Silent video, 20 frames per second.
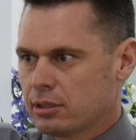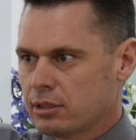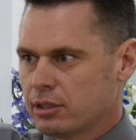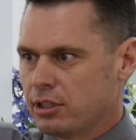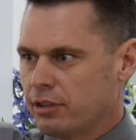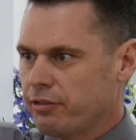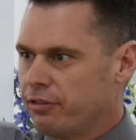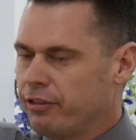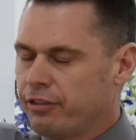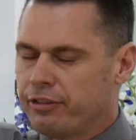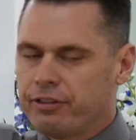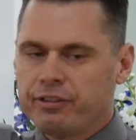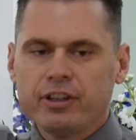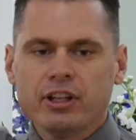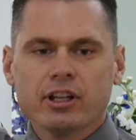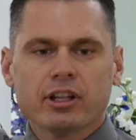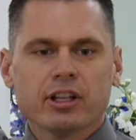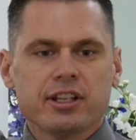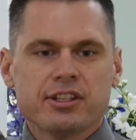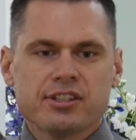to
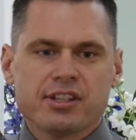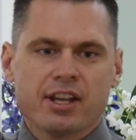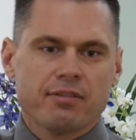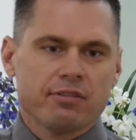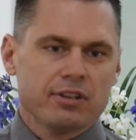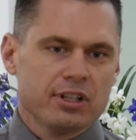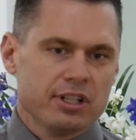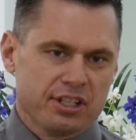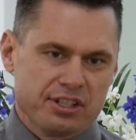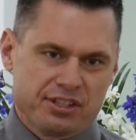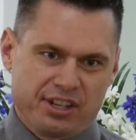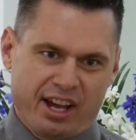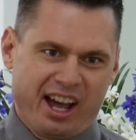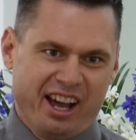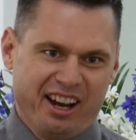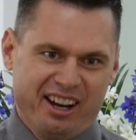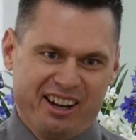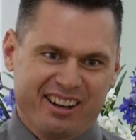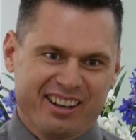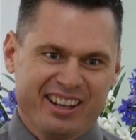fulfill his every
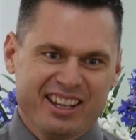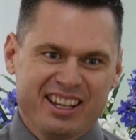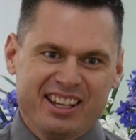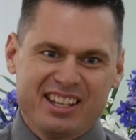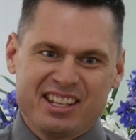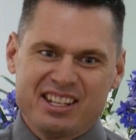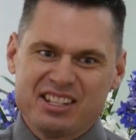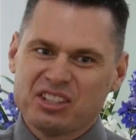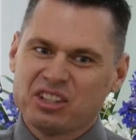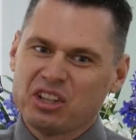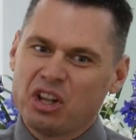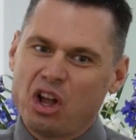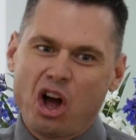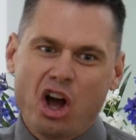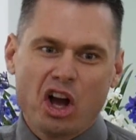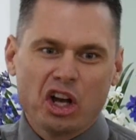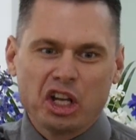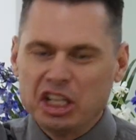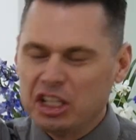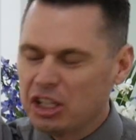desire, his
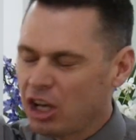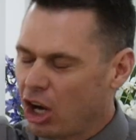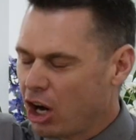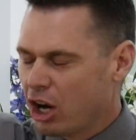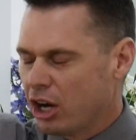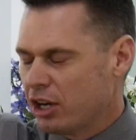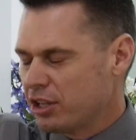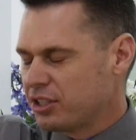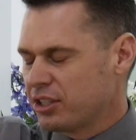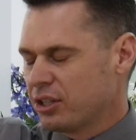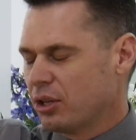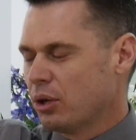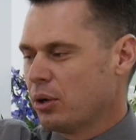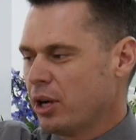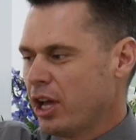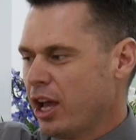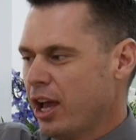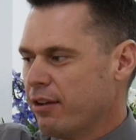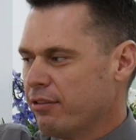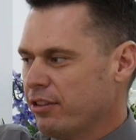longing heart to go to
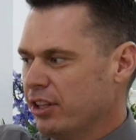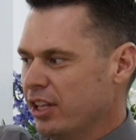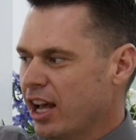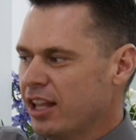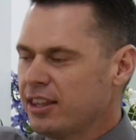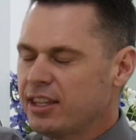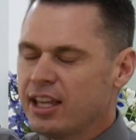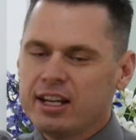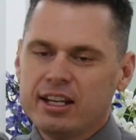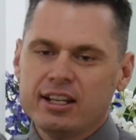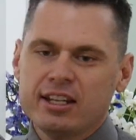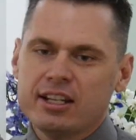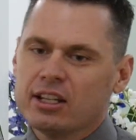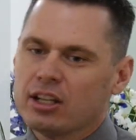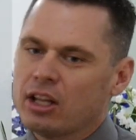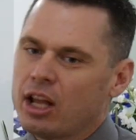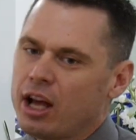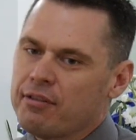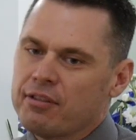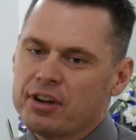heaven. Not that he didn't
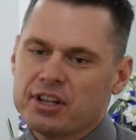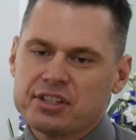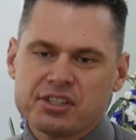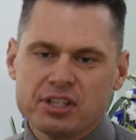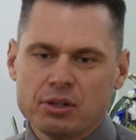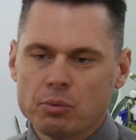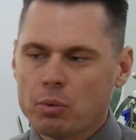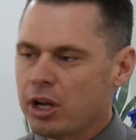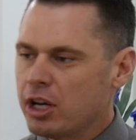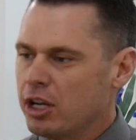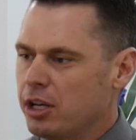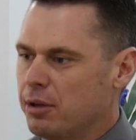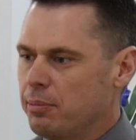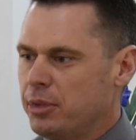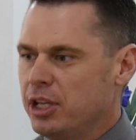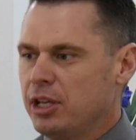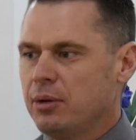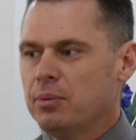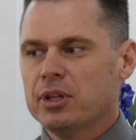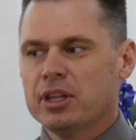love us, he wanted to
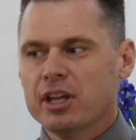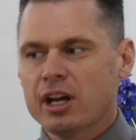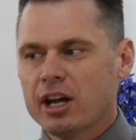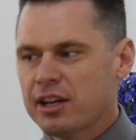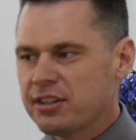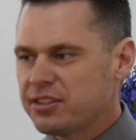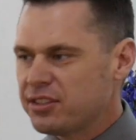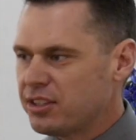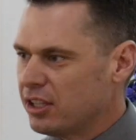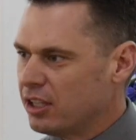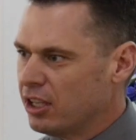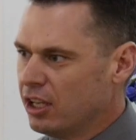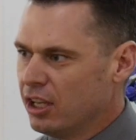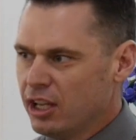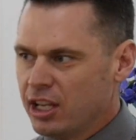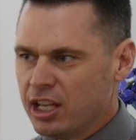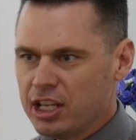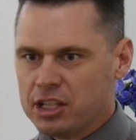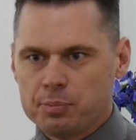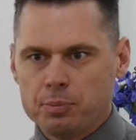be with us and
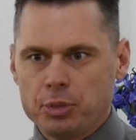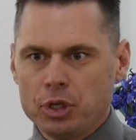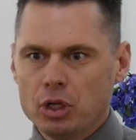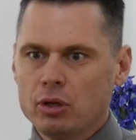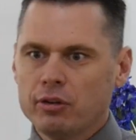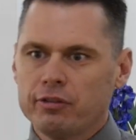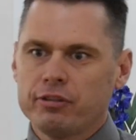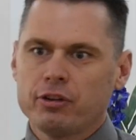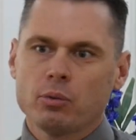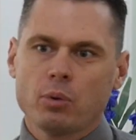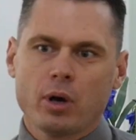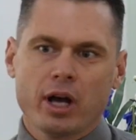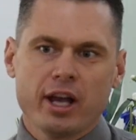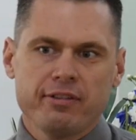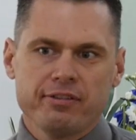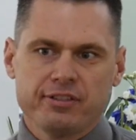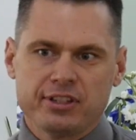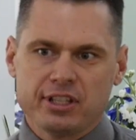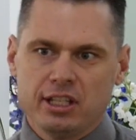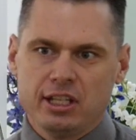his beautiful
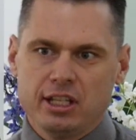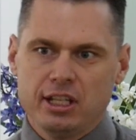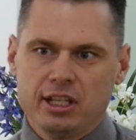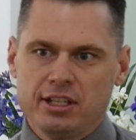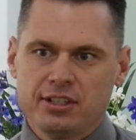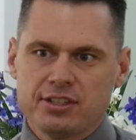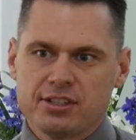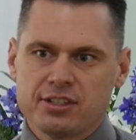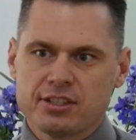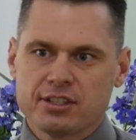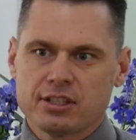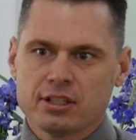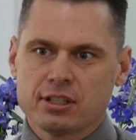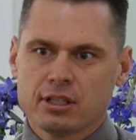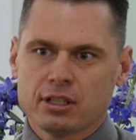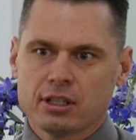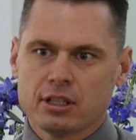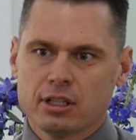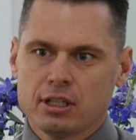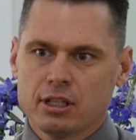wife, Denise,
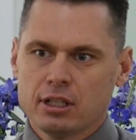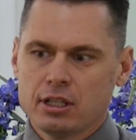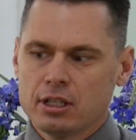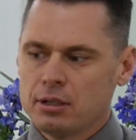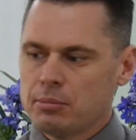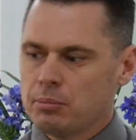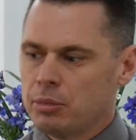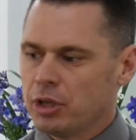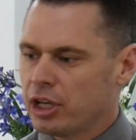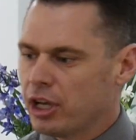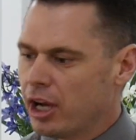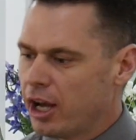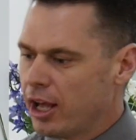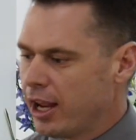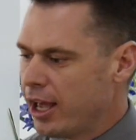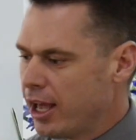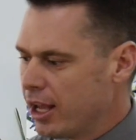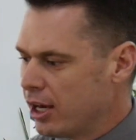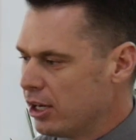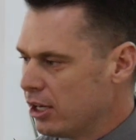but God
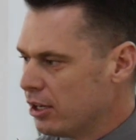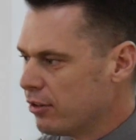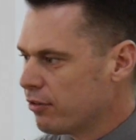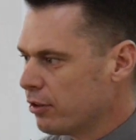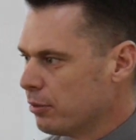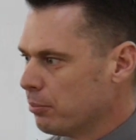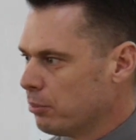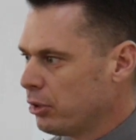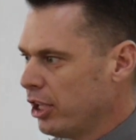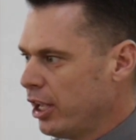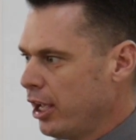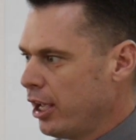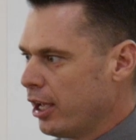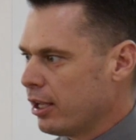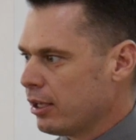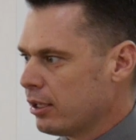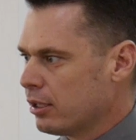had a different plan.